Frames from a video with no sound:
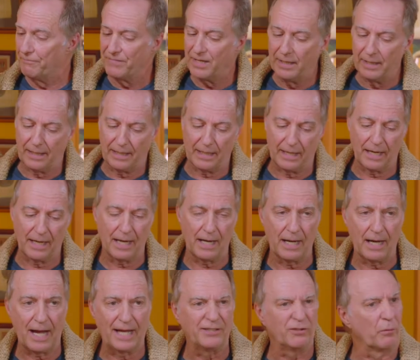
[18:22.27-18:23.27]
Yeah.
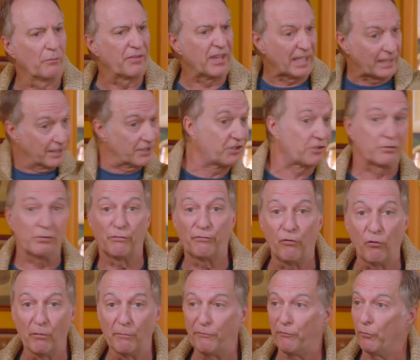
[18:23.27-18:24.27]
Uh, I don't think this is the
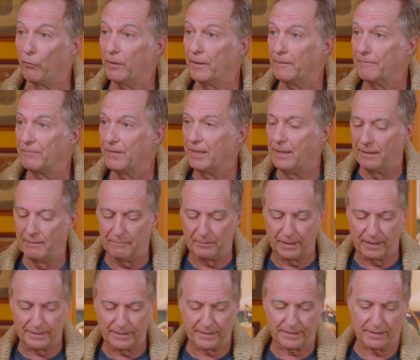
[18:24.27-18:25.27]
forum for it,
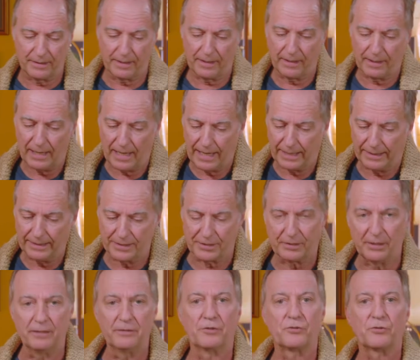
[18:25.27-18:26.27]
but uh, I can
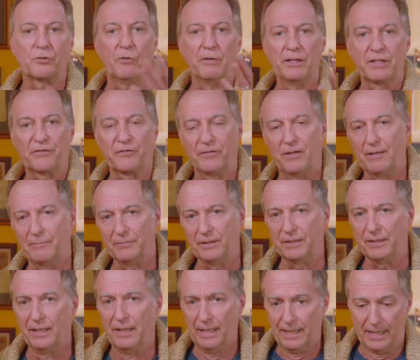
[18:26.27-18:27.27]
say to Troy and his
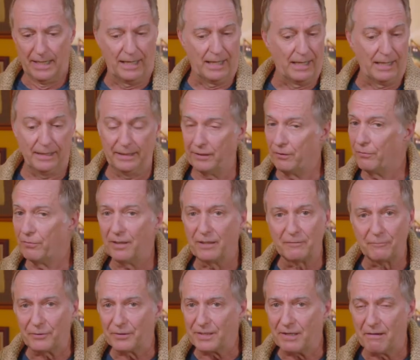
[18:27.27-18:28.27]
family, uh,
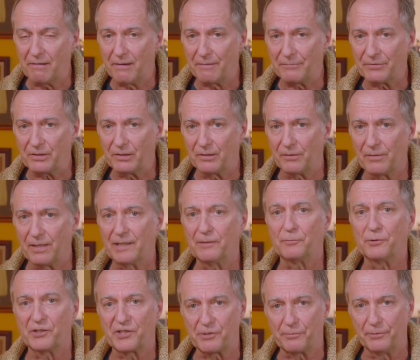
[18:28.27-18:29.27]
incredible times,
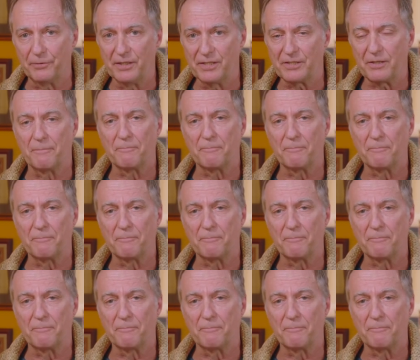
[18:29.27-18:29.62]
incredible experience.